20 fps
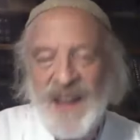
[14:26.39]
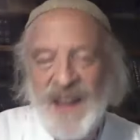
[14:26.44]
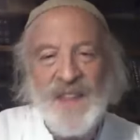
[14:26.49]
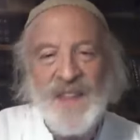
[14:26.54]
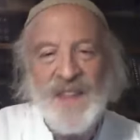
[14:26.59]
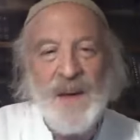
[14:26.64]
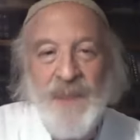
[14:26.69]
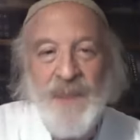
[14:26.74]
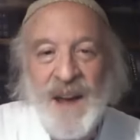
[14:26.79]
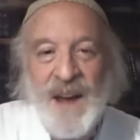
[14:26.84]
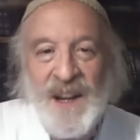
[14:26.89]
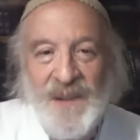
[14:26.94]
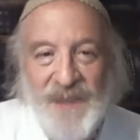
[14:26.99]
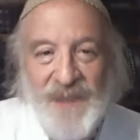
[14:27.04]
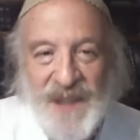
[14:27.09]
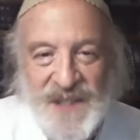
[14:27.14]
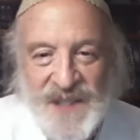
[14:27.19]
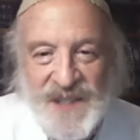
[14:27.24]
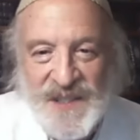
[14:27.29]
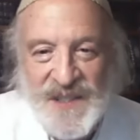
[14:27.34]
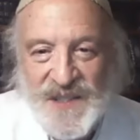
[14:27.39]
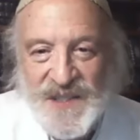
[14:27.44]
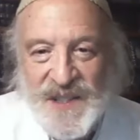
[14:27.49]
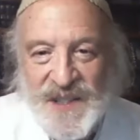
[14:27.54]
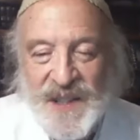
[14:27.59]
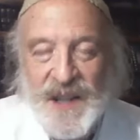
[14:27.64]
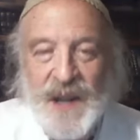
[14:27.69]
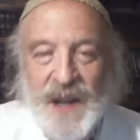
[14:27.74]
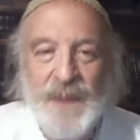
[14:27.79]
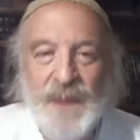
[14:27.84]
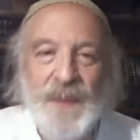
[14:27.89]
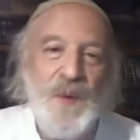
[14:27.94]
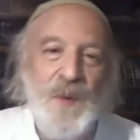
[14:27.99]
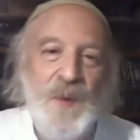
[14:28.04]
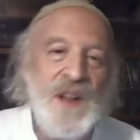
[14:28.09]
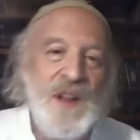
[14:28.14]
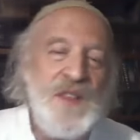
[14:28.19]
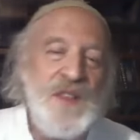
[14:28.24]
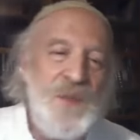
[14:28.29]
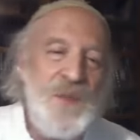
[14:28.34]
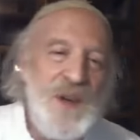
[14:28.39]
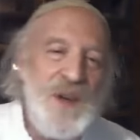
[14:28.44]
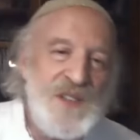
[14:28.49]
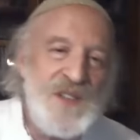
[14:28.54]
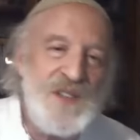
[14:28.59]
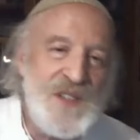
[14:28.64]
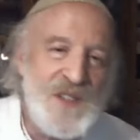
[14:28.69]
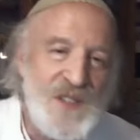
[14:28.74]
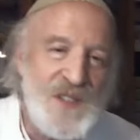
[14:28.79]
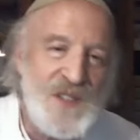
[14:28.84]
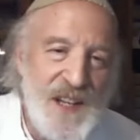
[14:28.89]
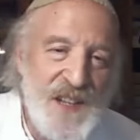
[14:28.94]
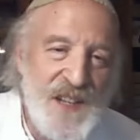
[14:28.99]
There are many reasons, but one of the reasons